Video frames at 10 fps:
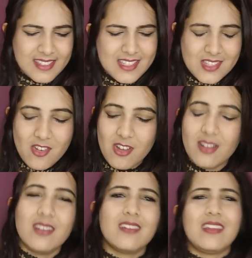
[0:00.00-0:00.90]
This is
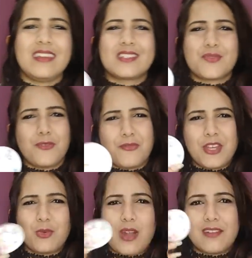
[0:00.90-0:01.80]
all like
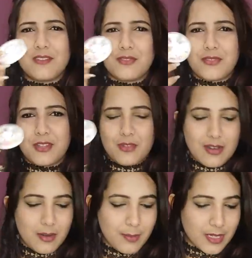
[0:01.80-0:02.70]
50 to 100
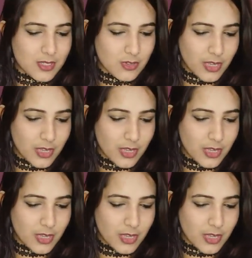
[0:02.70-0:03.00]
bucks.